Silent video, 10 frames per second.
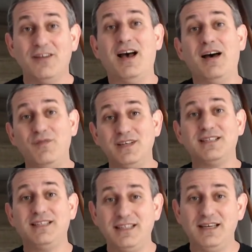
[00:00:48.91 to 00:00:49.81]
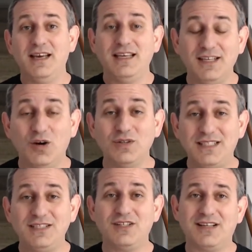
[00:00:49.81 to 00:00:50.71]
Now, obviously, you
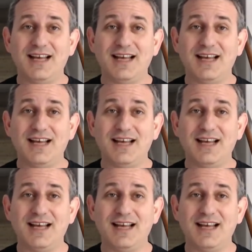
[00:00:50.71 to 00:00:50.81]
don't teach a